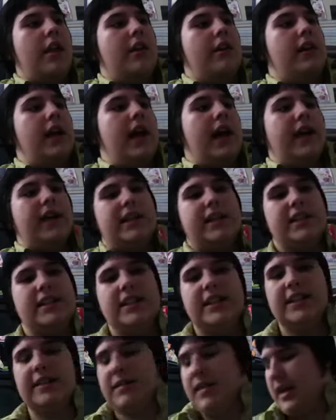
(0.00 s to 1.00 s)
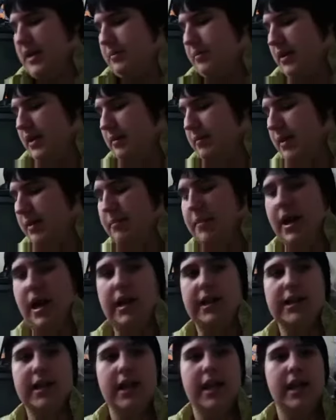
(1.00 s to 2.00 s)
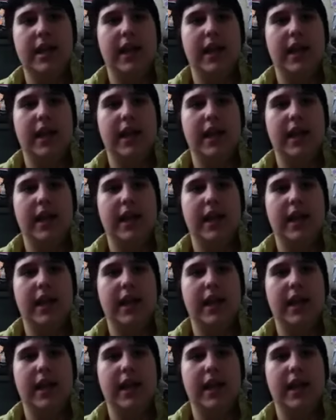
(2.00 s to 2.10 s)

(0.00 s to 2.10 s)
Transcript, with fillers: Yeah, because it's a, like a really big box.